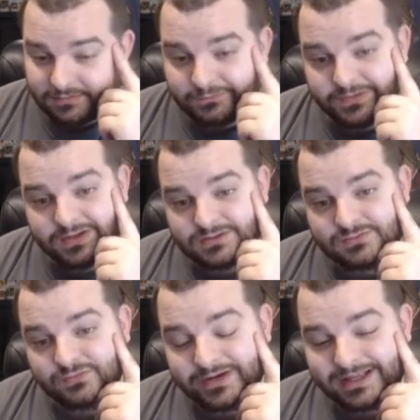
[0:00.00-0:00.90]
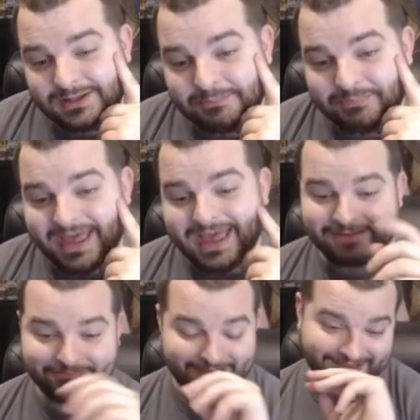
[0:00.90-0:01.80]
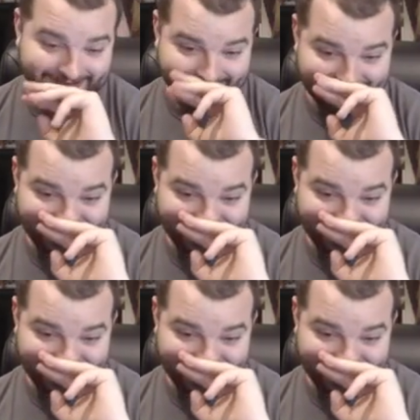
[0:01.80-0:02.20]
feels really bad, man.